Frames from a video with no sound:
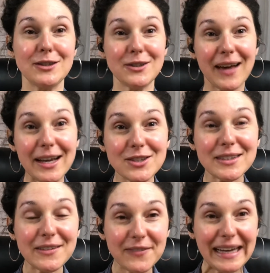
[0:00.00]
You'll
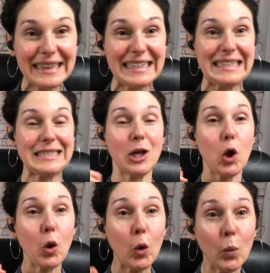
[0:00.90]
actually find that it's
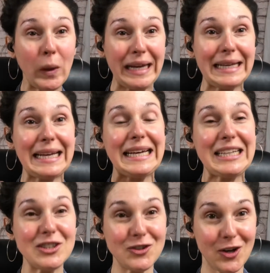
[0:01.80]
quite
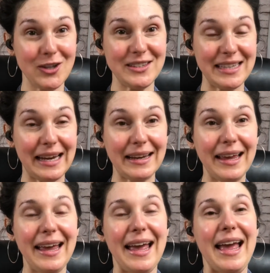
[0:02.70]
exhausting.
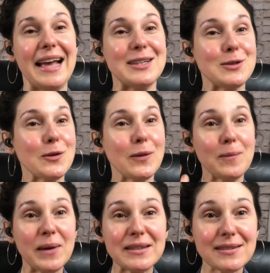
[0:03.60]
And so the
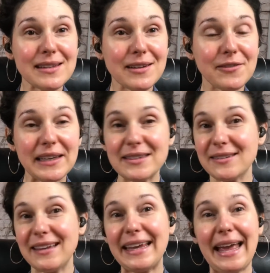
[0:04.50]
muscles in the face are
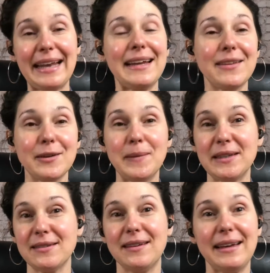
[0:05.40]
like any other
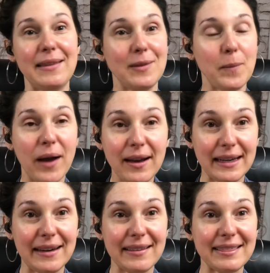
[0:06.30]
muscle in the
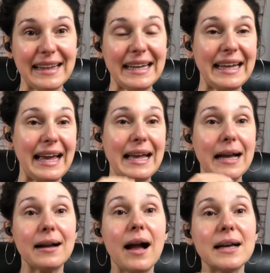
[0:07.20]
body. They get
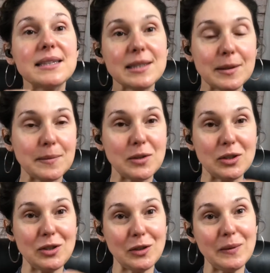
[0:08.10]
accustomed to
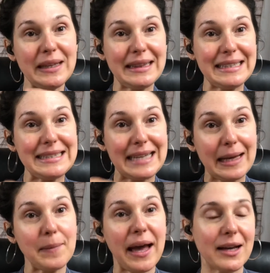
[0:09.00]
doing the
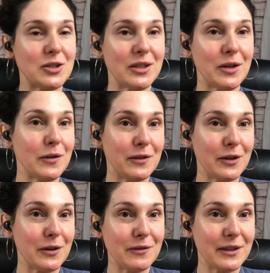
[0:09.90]
same action over and
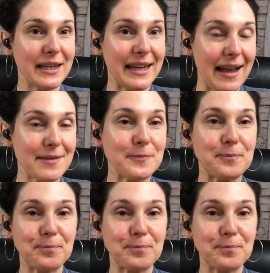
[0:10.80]
over again.